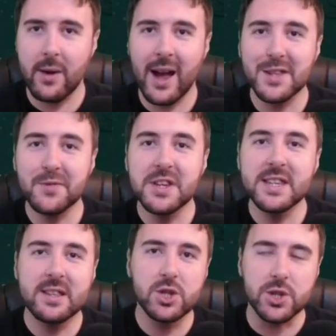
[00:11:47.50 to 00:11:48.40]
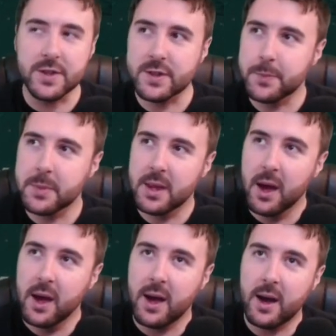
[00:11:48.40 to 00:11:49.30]
Now, as for ninjas,
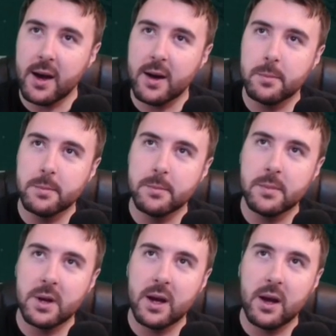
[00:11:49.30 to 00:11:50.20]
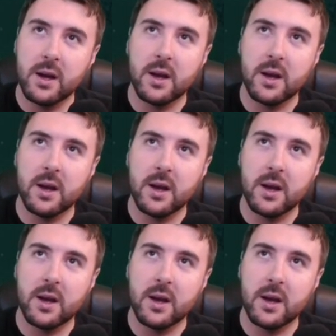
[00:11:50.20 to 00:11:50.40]
um,